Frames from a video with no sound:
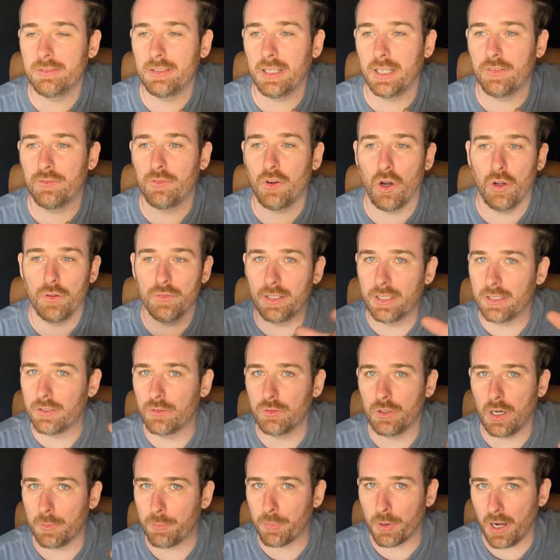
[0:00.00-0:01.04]
involved
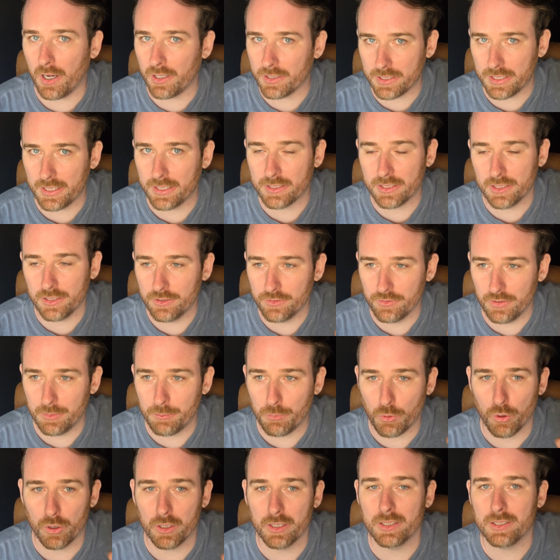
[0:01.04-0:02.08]
in a process of
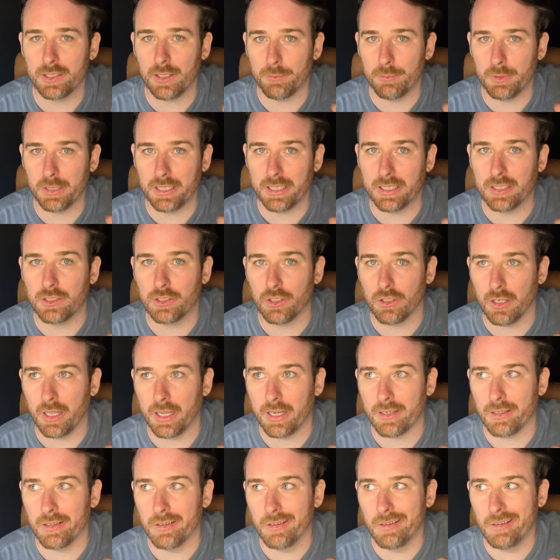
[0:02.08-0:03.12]
importing something into
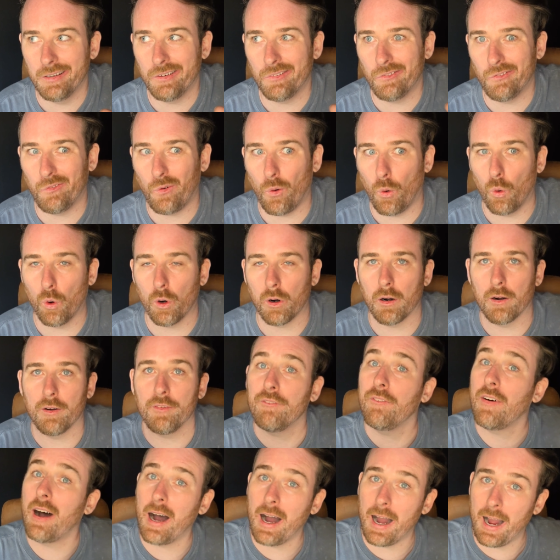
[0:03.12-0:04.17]
like 4 or
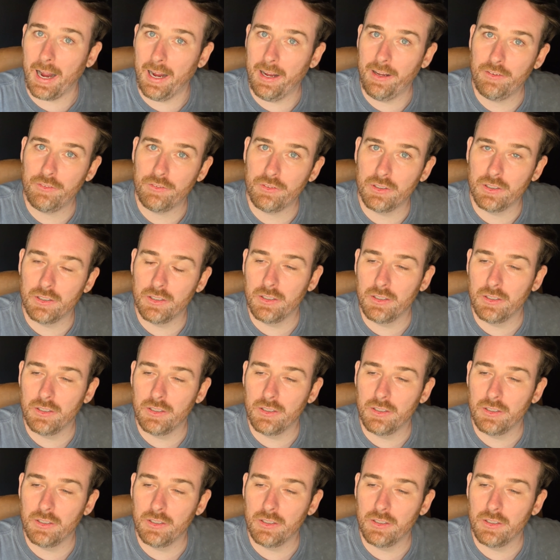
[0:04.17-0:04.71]
5.